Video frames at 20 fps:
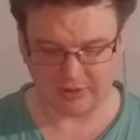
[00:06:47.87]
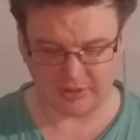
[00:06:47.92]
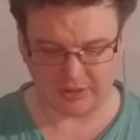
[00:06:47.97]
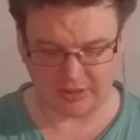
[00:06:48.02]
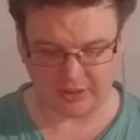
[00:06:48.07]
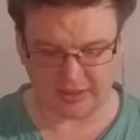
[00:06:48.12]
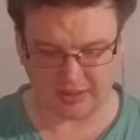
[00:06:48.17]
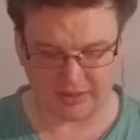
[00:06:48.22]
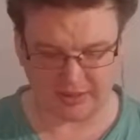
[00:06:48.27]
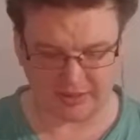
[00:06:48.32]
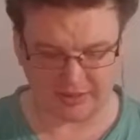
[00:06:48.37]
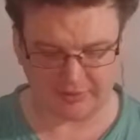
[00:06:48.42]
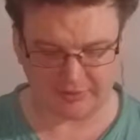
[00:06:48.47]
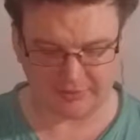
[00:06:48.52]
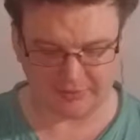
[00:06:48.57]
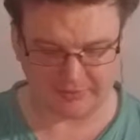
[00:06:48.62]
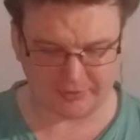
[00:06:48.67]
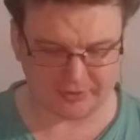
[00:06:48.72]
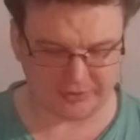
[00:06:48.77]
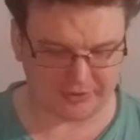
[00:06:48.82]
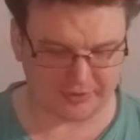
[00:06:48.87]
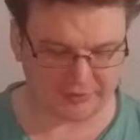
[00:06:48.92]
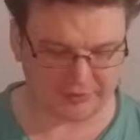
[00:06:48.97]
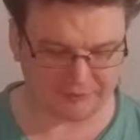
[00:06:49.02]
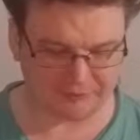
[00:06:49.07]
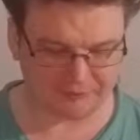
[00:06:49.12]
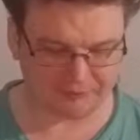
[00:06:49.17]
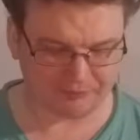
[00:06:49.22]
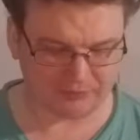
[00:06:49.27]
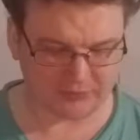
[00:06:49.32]
And
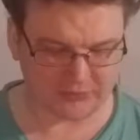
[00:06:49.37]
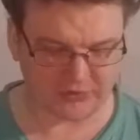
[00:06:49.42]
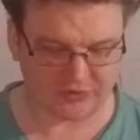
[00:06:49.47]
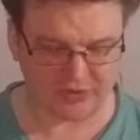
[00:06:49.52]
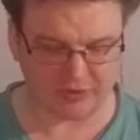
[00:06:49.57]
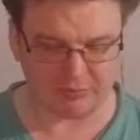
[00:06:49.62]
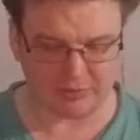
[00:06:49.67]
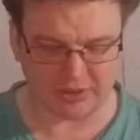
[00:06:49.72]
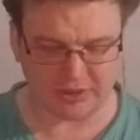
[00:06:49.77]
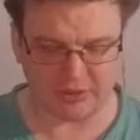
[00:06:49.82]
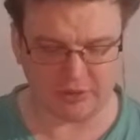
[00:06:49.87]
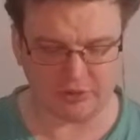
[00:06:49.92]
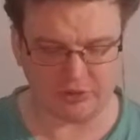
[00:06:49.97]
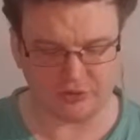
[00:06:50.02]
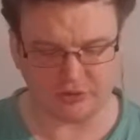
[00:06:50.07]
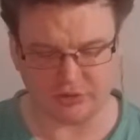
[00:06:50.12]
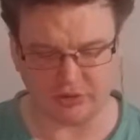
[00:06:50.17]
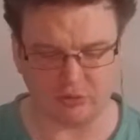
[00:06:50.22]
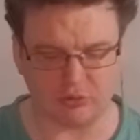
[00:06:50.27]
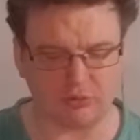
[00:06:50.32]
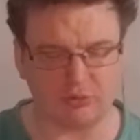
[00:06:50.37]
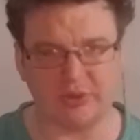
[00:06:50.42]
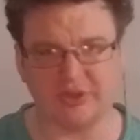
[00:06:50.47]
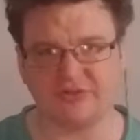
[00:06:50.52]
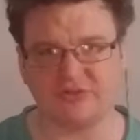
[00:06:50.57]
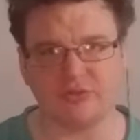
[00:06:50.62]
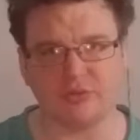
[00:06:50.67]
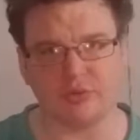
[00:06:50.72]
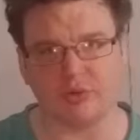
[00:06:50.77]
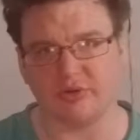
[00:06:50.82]
the thumb I usually always
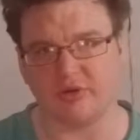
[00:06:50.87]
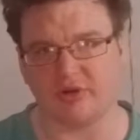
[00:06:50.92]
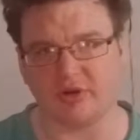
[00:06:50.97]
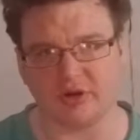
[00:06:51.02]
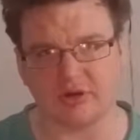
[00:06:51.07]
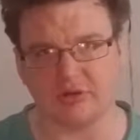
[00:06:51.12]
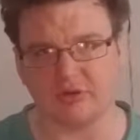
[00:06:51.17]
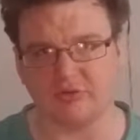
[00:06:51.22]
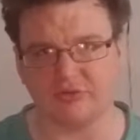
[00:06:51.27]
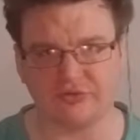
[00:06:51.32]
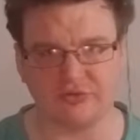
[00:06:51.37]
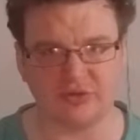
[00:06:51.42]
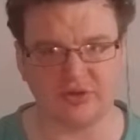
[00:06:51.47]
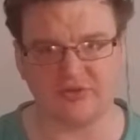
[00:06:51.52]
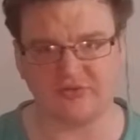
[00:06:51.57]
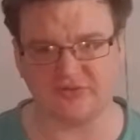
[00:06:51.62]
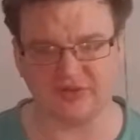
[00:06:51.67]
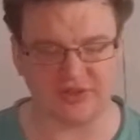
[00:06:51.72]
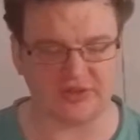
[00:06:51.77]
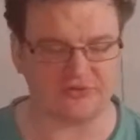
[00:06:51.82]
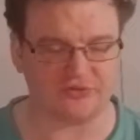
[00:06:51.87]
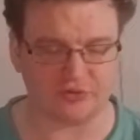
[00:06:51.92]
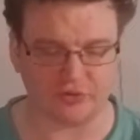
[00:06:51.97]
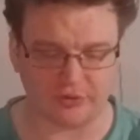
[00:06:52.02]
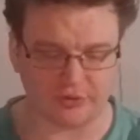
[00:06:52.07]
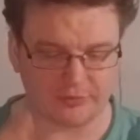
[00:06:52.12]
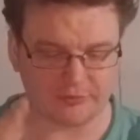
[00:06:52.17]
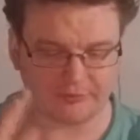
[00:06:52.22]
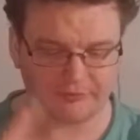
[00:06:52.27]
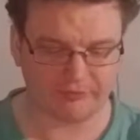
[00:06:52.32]
do on the knuckles, it's
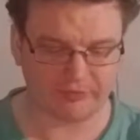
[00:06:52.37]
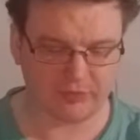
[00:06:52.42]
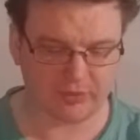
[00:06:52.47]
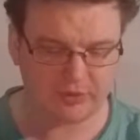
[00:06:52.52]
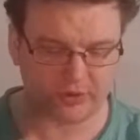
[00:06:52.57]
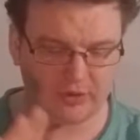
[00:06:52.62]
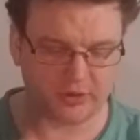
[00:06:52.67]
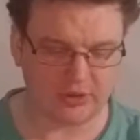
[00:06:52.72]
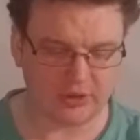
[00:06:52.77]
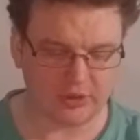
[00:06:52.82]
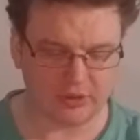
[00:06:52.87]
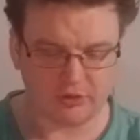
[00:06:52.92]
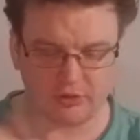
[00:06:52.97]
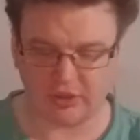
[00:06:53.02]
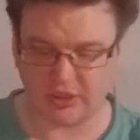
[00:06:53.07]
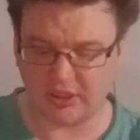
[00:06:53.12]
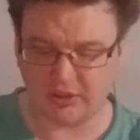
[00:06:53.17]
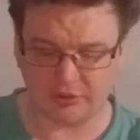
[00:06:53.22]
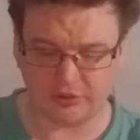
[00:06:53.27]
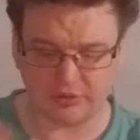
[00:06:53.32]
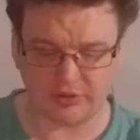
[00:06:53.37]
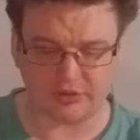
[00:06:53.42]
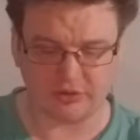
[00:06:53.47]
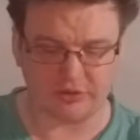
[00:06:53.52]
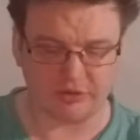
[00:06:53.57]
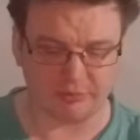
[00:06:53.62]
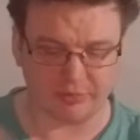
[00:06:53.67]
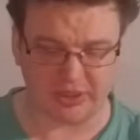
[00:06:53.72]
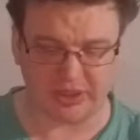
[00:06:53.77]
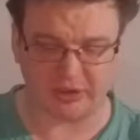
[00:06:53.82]
easier. You can do it
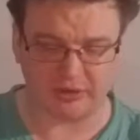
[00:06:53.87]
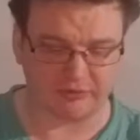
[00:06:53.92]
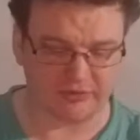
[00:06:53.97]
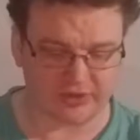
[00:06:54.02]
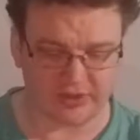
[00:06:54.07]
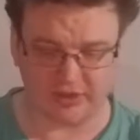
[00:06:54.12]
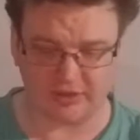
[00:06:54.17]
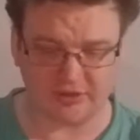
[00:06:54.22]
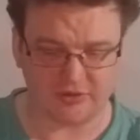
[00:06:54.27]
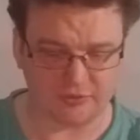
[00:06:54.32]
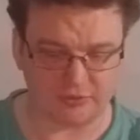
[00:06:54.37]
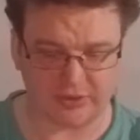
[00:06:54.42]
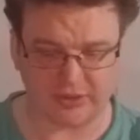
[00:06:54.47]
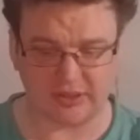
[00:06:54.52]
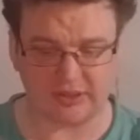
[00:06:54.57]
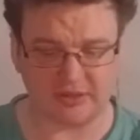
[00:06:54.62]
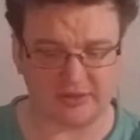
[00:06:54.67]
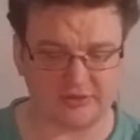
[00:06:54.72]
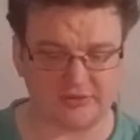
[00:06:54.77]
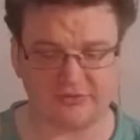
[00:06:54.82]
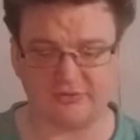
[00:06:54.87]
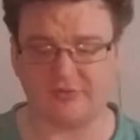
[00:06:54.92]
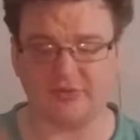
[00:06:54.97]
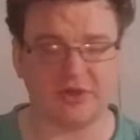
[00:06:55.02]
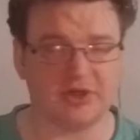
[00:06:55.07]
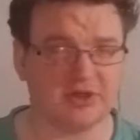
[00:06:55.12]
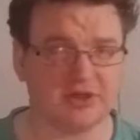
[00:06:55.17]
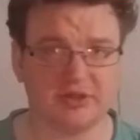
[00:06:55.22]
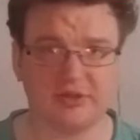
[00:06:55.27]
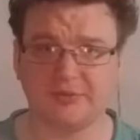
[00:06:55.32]
on the back of the hand as well, it's
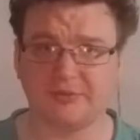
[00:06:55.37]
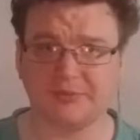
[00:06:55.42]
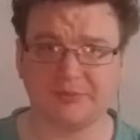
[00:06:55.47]
fine.